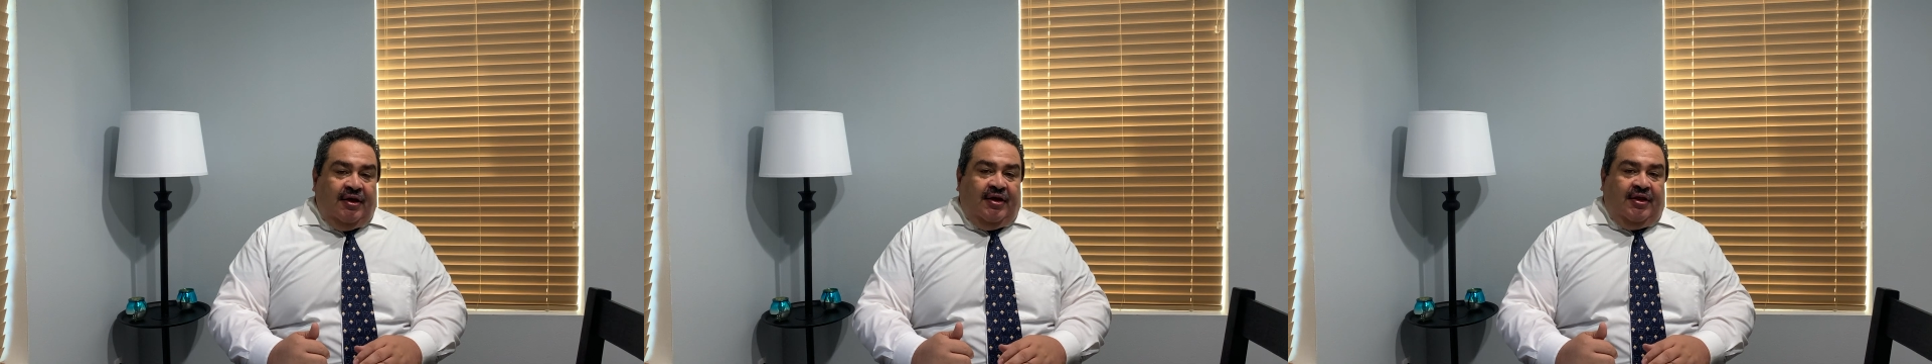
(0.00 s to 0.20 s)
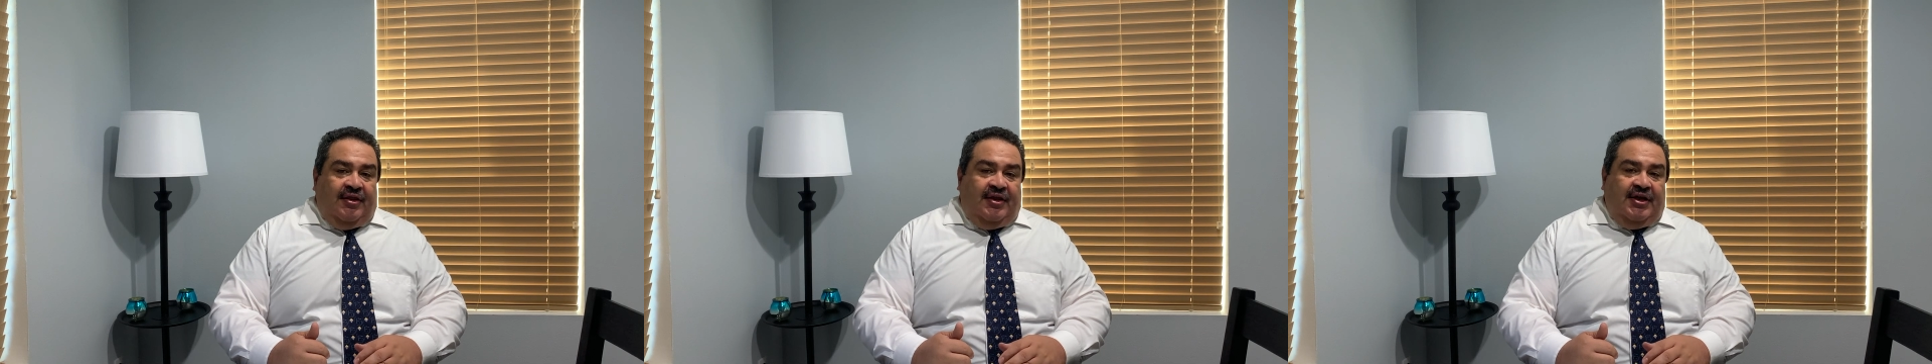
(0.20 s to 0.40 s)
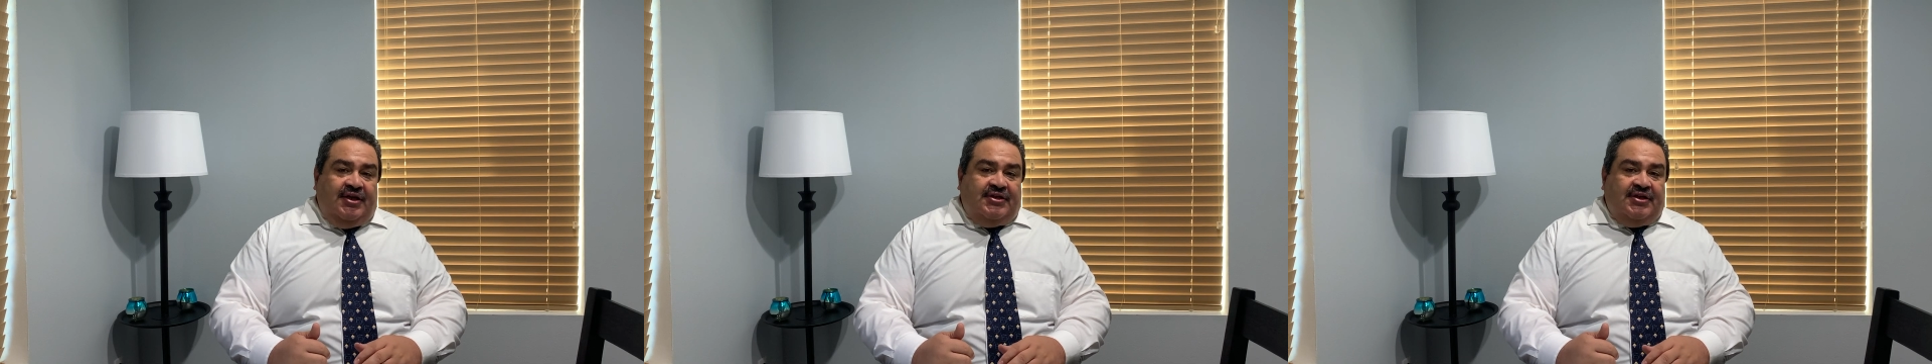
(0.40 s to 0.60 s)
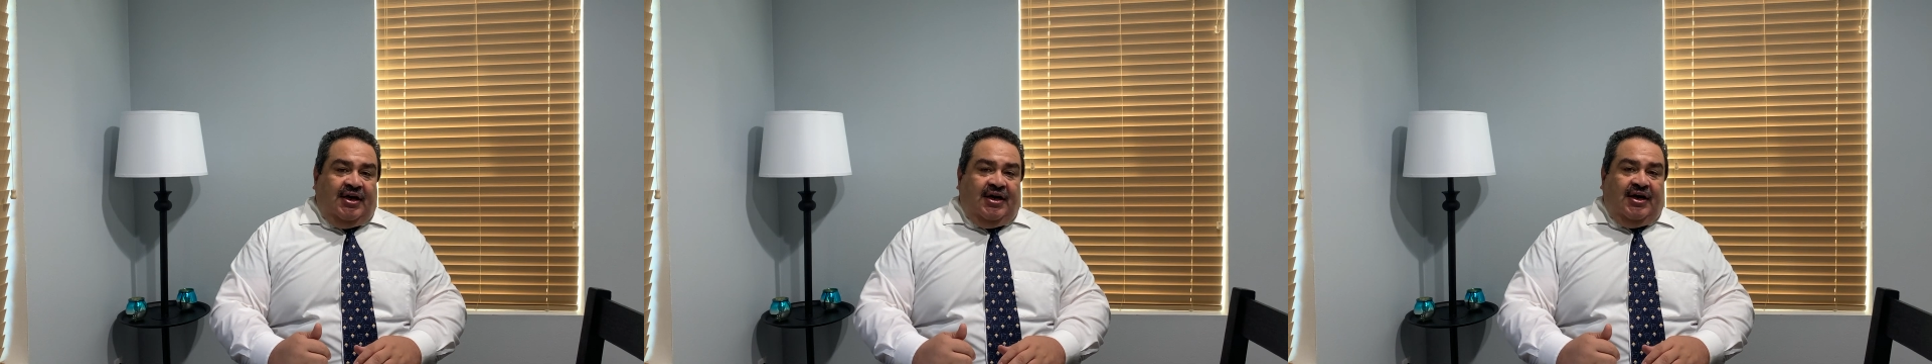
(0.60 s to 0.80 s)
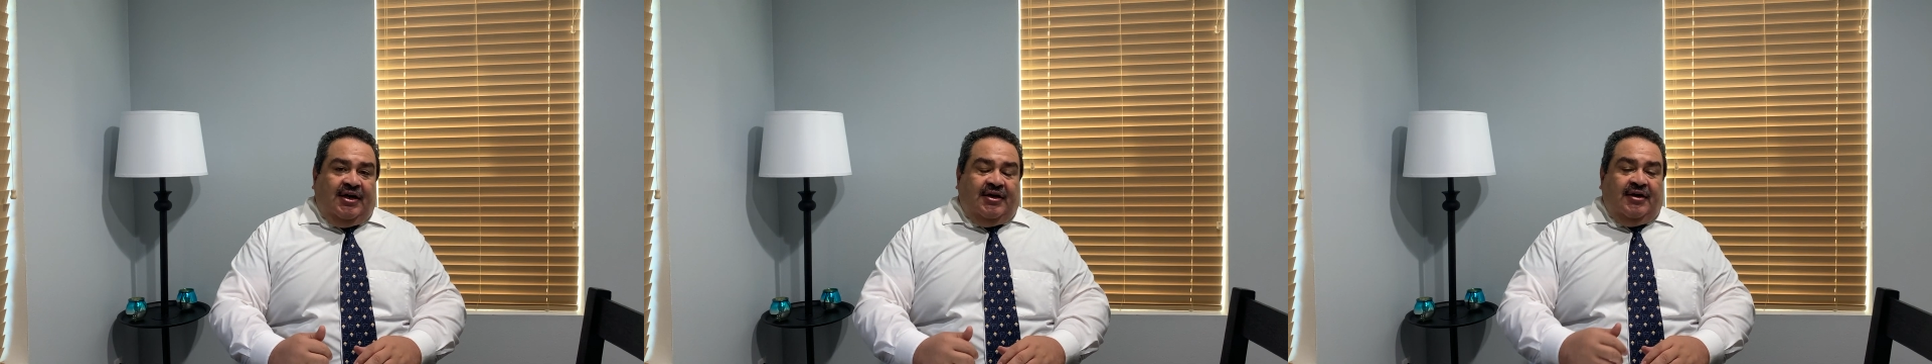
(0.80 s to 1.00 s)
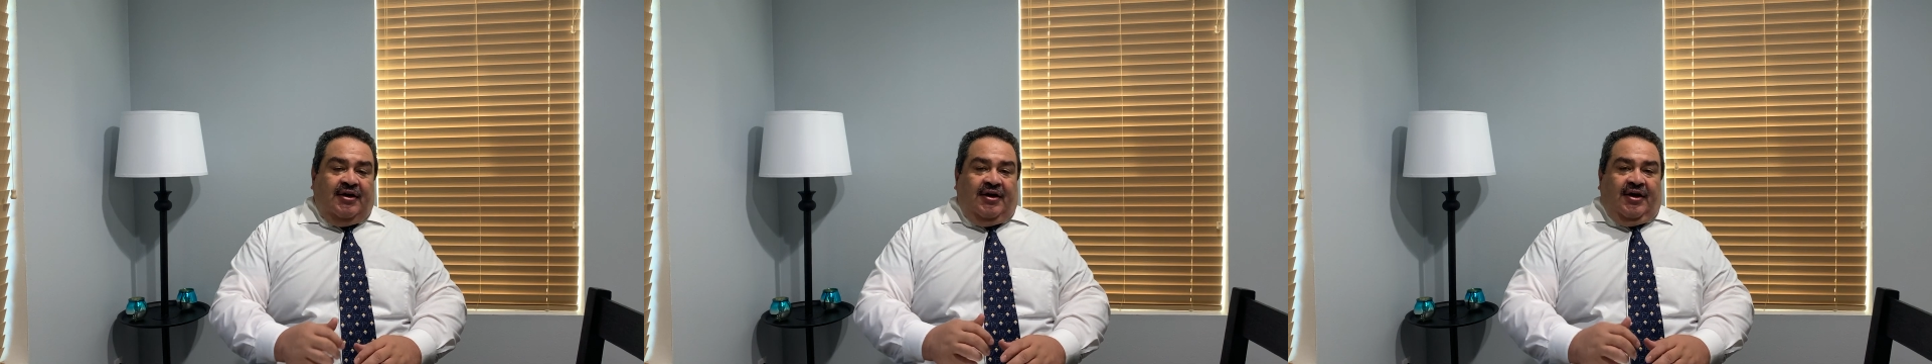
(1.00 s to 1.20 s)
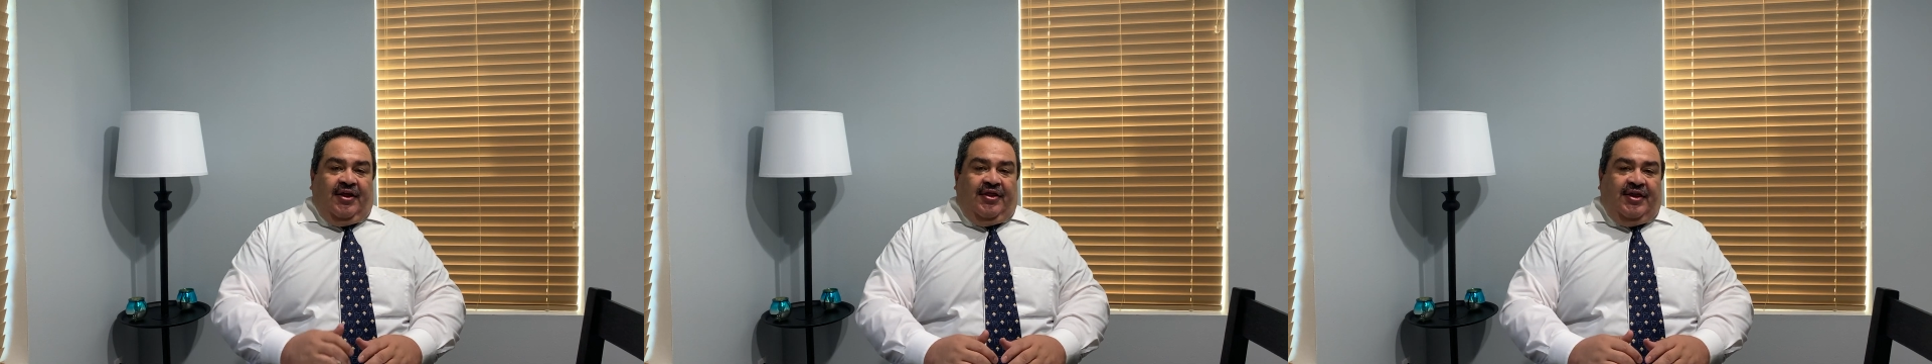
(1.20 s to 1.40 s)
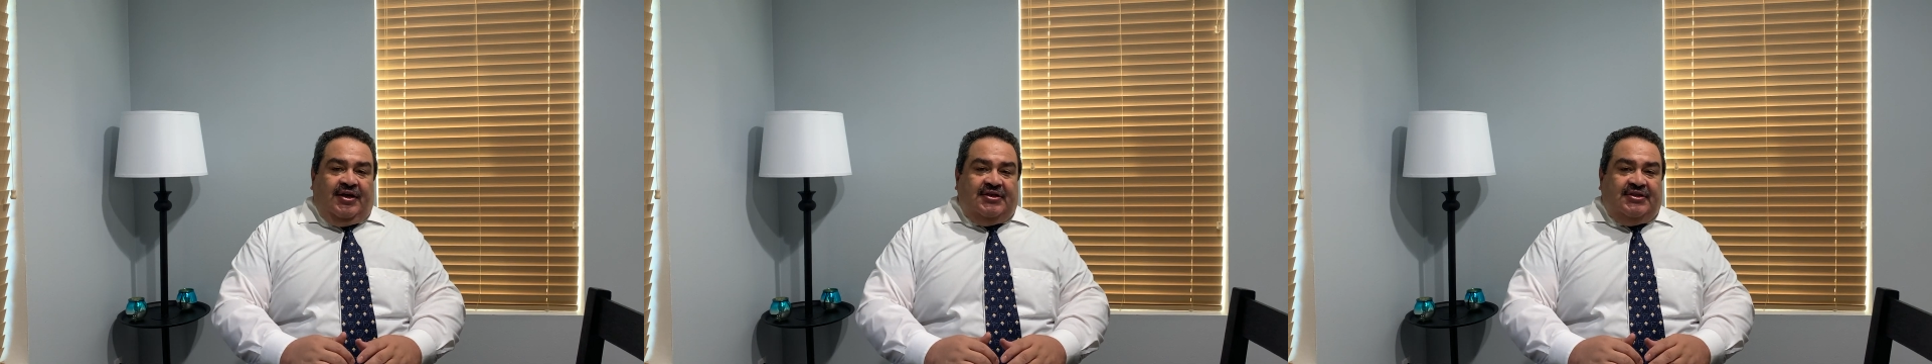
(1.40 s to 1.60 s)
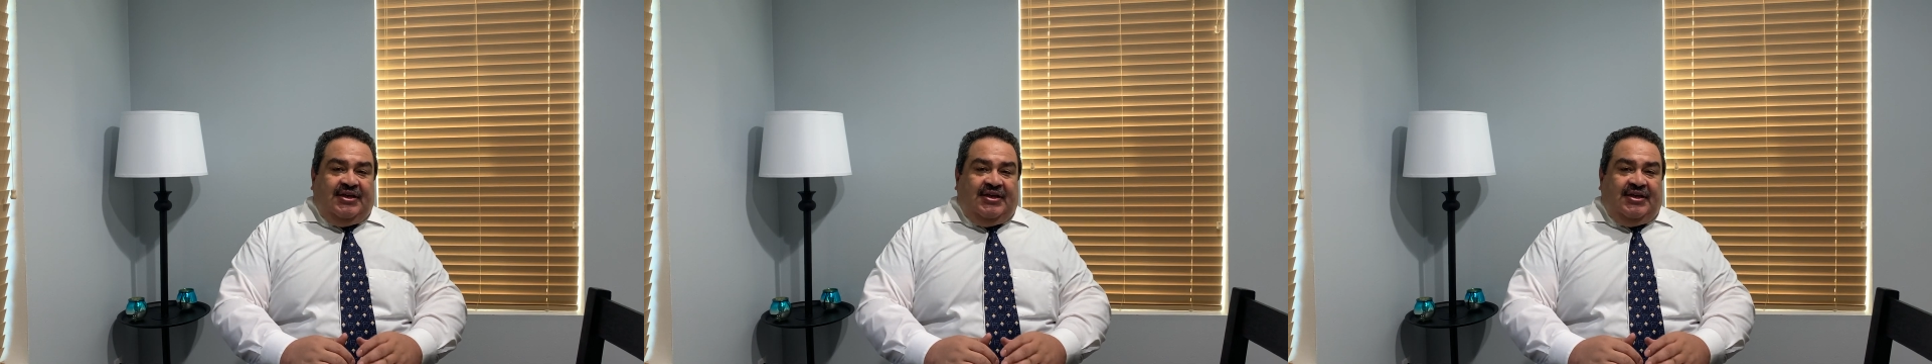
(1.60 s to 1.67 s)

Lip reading: These are things